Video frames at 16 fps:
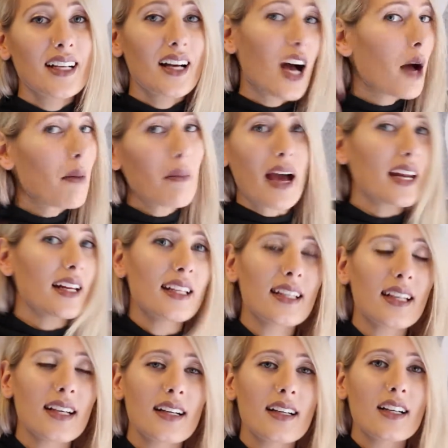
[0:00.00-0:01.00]
I'm out of
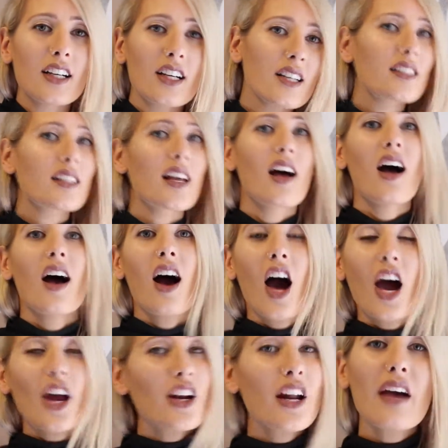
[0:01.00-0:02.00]
here, because
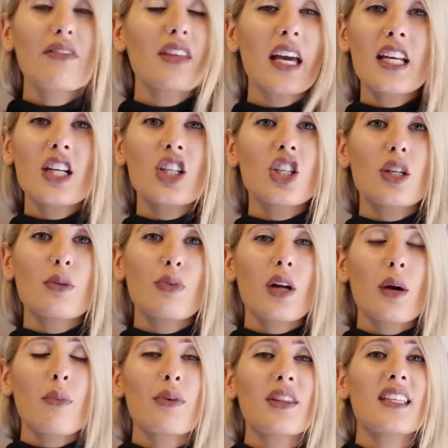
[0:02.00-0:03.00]
I don't have the energy to put
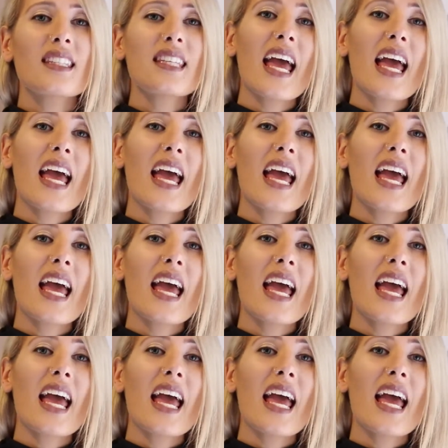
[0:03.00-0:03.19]
up with this.